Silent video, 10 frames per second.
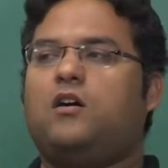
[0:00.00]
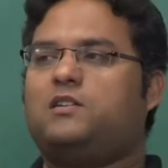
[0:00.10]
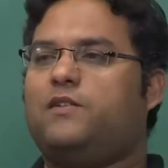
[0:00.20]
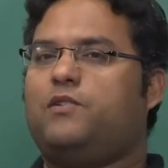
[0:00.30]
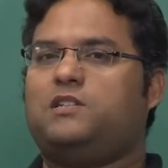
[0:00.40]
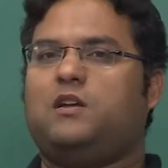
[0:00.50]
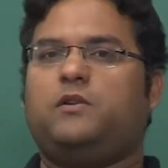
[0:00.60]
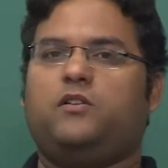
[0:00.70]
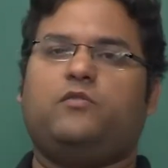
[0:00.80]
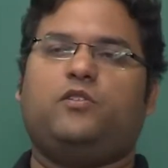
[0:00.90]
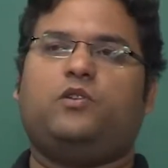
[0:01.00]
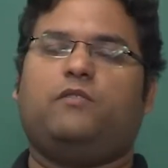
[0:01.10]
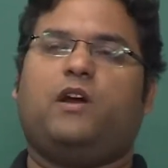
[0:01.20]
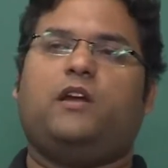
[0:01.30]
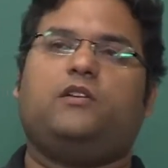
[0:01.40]
or say for example,
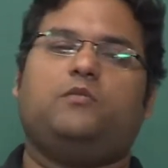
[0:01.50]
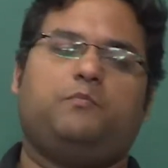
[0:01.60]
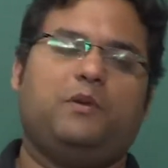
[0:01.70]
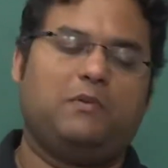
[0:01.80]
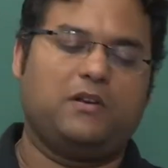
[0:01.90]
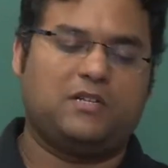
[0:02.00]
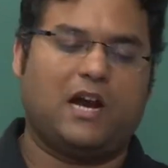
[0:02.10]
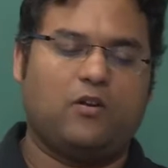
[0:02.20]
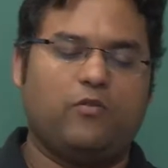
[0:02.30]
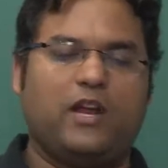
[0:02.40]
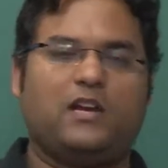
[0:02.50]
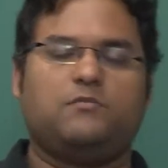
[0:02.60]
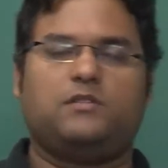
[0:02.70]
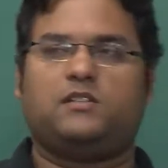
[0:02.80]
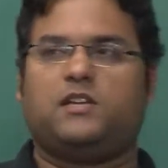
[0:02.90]
people start looking at
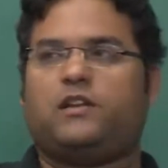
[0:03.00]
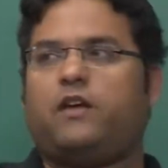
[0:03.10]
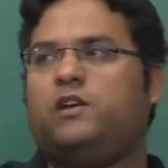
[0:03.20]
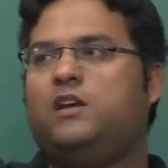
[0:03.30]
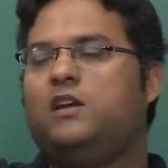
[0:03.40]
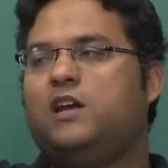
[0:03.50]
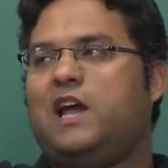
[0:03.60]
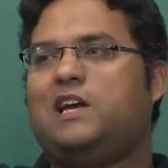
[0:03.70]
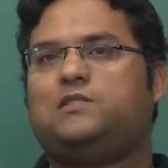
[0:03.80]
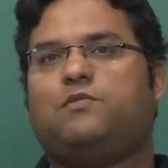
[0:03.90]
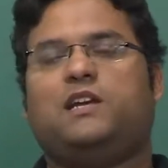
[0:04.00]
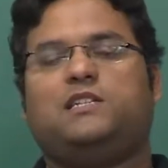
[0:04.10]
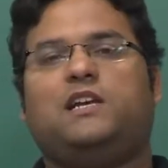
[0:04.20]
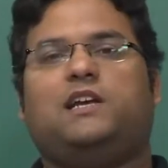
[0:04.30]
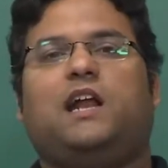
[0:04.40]
themselves as having X, Y,
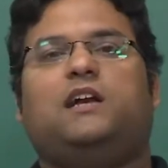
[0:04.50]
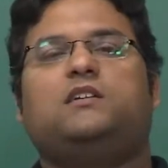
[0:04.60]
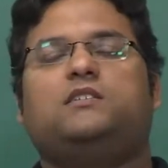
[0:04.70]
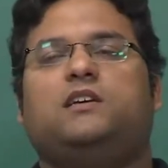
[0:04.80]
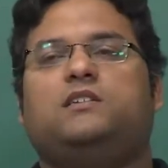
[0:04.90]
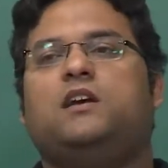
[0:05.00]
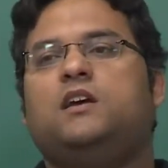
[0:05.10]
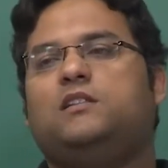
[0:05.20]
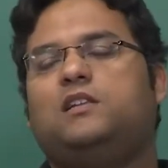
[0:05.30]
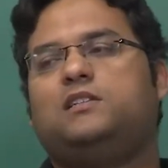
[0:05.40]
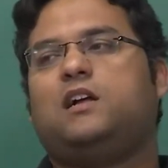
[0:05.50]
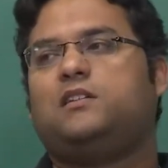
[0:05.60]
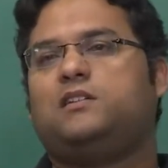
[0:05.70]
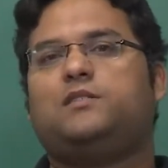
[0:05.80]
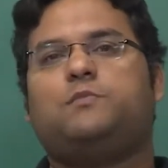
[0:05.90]
Z characteristics. This
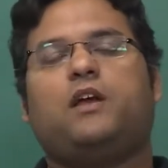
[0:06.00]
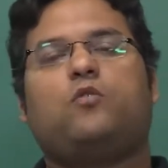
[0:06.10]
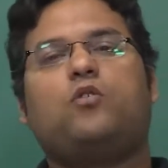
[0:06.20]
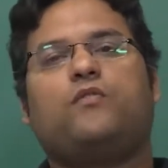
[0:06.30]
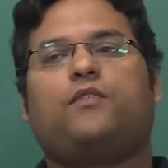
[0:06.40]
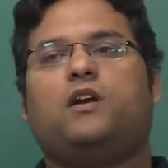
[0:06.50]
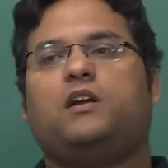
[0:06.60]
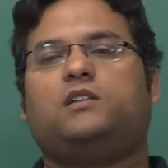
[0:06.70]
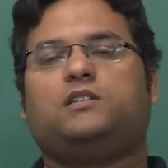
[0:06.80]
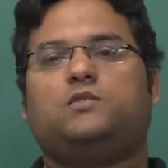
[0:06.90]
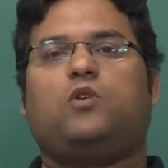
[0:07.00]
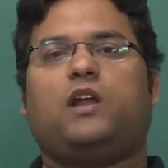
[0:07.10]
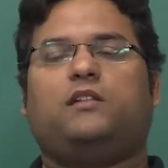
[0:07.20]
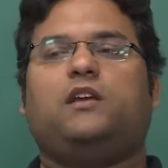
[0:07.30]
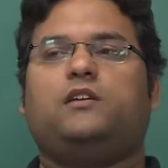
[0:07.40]
is my code of conduct. This is what
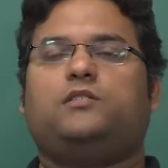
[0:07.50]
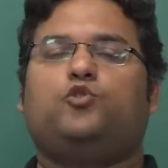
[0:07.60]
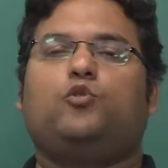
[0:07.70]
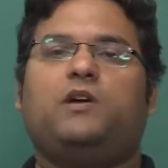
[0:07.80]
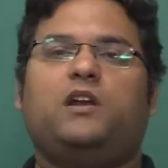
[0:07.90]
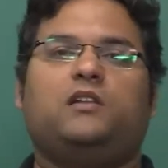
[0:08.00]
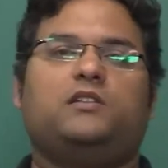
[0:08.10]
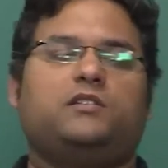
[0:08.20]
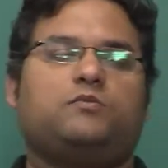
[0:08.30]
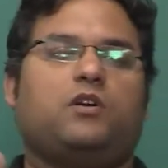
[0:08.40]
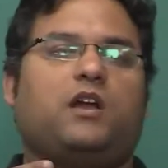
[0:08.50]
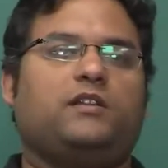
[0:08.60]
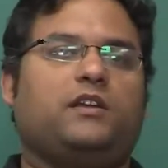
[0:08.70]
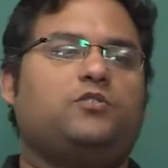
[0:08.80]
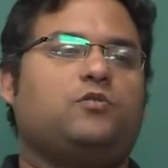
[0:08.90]
I think should be done. This is what I
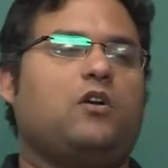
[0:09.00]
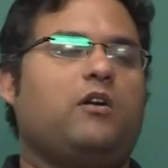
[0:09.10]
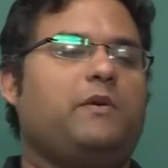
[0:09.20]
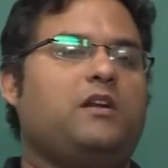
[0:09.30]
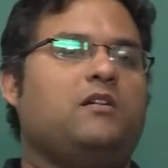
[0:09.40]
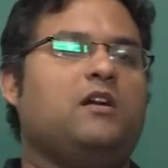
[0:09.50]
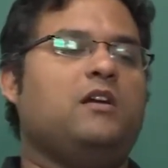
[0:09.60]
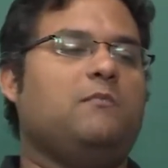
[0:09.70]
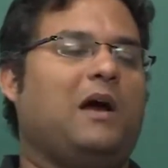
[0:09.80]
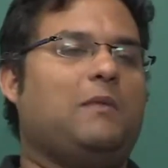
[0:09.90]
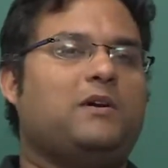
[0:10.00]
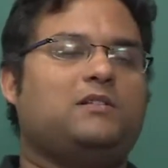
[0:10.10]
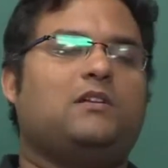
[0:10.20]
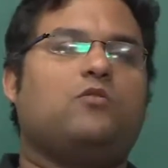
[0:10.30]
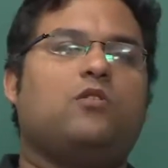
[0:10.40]
think should not be done. My
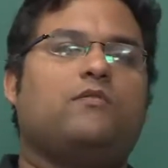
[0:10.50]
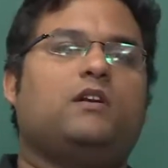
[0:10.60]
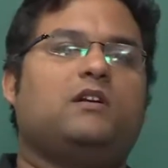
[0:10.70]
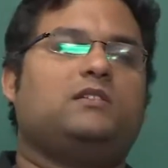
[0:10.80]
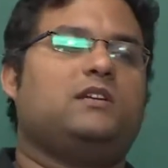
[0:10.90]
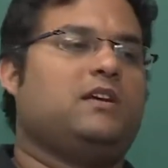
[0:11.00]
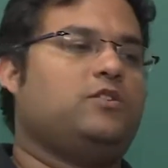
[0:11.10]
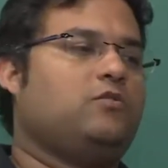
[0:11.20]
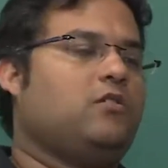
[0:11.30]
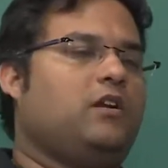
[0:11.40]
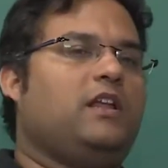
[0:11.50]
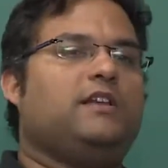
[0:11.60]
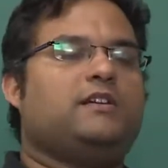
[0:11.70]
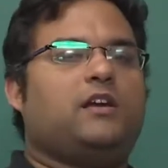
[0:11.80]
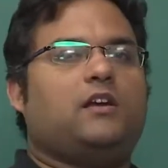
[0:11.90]
personal code of conduct says I should not
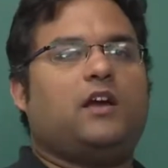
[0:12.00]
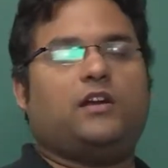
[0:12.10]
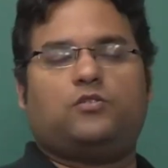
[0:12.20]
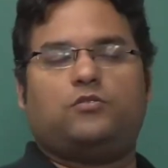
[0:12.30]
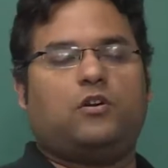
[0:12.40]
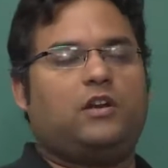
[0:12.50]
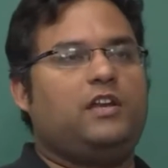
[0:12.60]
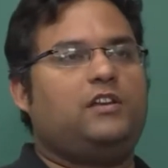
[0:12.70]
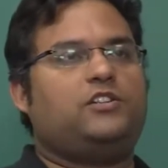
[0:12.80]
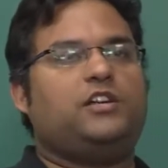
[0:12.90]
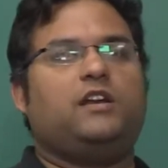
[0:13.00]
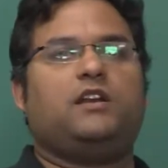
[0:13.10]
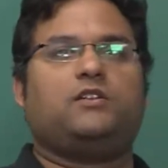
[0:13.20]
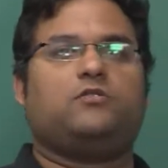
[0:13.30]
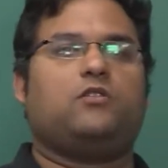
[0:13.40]
teach. I should not cheat.
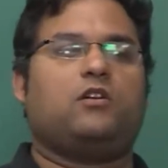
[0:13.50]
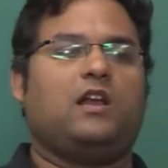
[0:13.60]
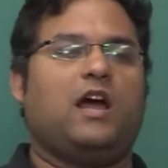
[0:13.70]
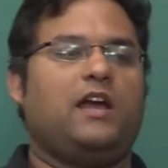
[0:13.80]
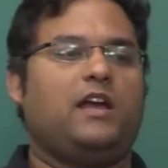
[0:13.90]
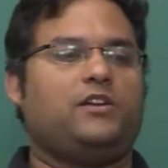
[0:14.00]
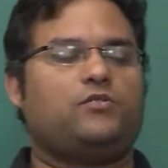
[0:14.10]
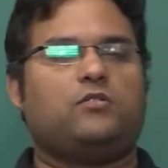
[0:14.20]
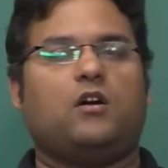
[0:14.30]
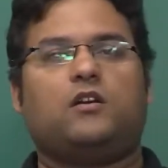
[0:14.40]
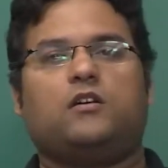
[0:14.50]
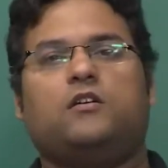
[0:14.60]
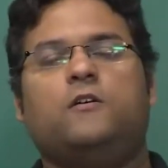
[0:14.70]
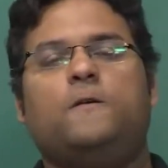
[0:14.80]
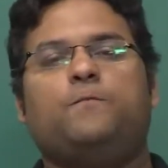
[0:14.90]
I should not lie. I should not
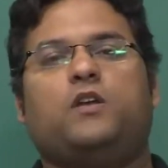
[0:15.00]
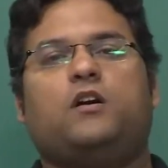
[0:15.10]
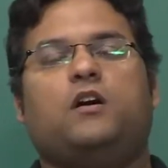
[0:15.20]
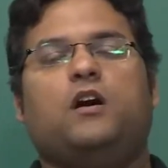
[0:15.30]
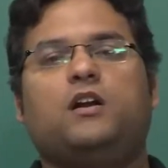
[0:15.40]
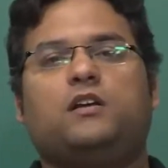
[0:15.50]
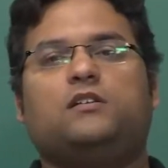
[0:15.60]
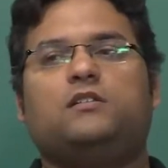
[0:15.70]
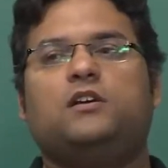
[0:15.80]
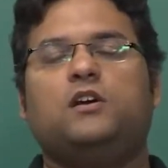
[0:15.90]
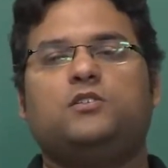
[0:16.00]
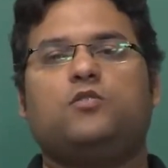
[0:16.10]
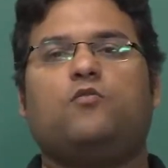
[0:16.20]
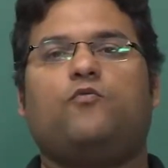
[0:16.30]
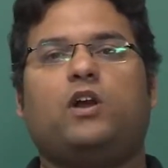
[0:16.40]
hurt others.
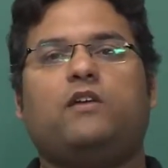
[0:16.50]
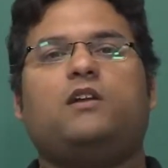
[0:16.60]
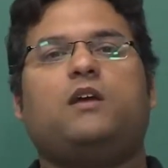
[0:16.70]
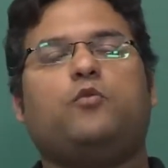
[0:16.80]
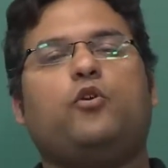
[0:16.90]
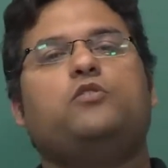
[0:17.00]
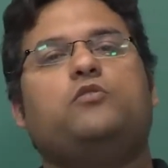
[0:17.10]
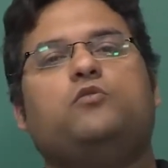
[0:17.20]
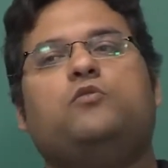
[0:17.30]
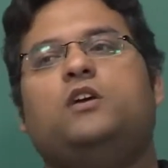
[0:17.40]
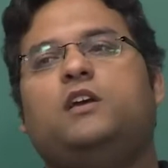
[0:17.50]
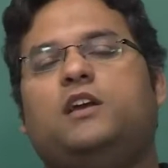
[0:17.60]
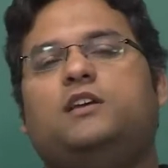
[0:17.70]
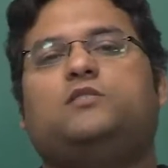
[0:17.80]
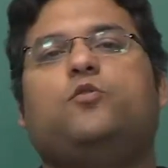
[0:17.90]
So whatever I am going to do
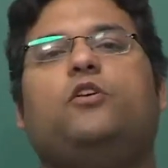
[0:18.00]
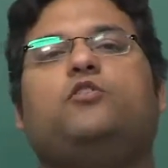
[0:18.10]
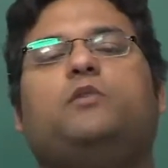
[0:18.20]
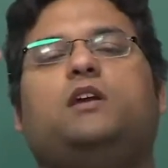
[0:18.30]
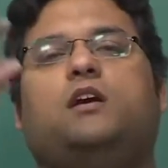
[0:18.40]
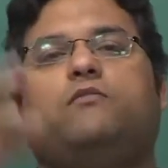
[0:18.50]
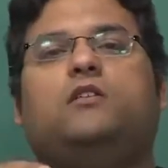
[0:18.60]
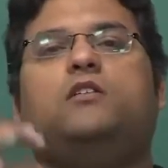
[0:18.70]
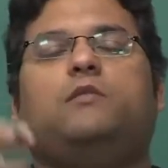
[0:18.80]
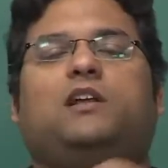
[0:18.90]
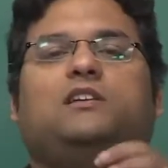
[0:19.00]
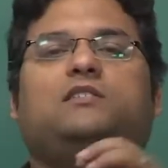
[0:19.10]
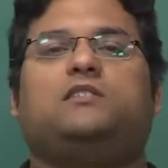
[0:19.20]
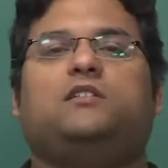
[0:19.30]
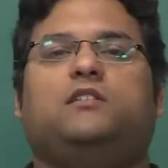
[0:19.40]
is going to be governed by
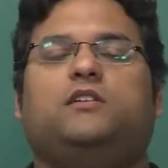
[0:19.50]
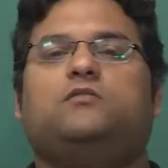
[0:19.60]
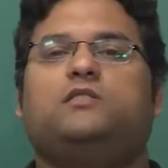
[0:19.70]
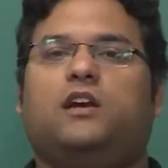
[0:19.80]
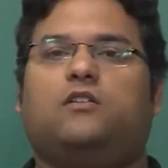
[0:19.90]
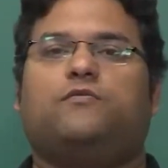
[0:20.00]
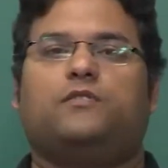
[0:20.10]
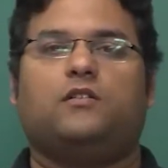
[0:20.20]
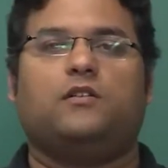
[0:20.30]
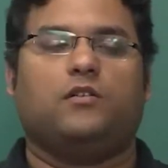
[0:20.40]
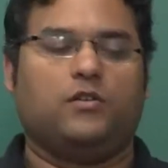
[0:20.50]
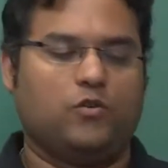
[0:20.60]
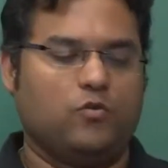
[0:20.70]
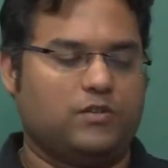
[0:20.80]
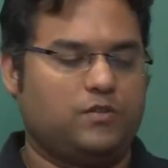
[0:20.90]
this set of
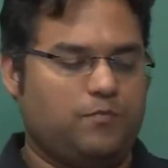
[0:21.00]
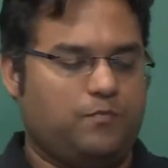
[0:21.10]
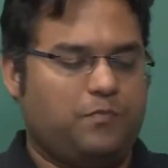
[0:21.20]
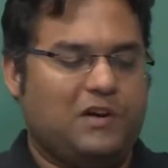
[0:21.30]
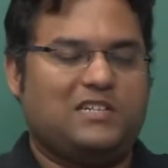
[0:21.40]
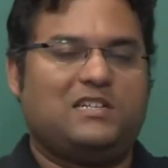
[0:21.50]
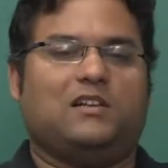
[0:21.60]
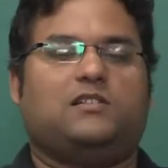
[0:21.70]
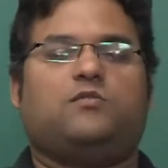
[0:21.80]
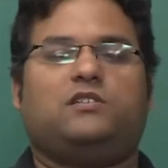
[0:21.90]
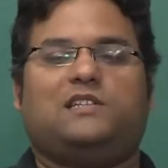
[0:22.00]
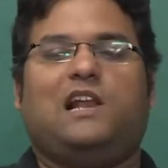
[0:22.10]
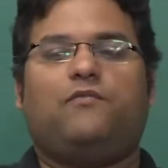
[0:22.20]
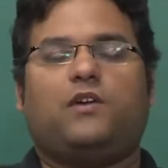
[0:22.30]
rules. So personal. So self